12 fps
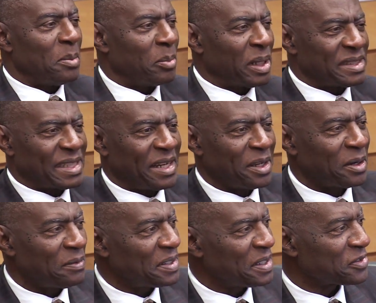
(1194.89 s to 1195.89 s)
But as I look
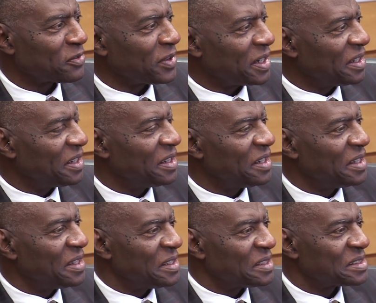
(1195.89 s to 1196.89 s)
over history,
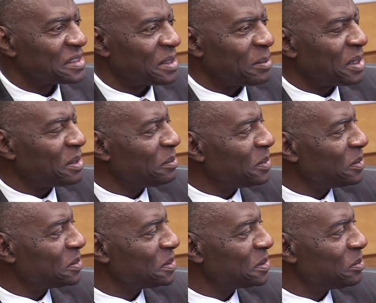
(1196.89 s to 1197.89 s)
some of the
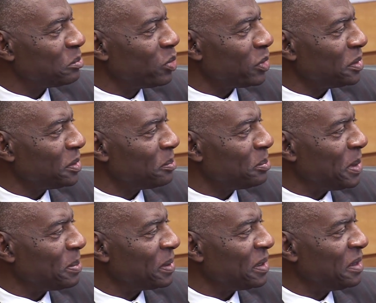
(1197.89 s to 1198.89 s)
most brilliant
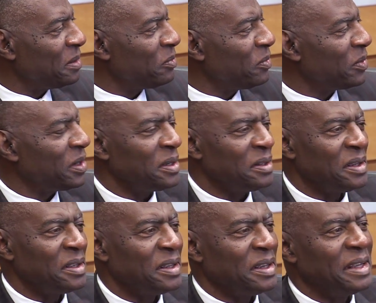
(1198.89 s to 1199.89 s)
people in
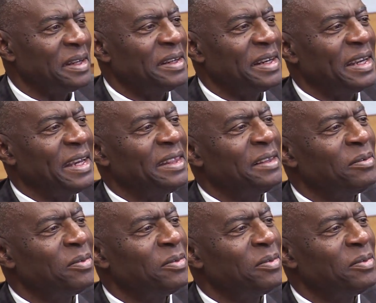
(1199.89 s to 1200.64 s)
the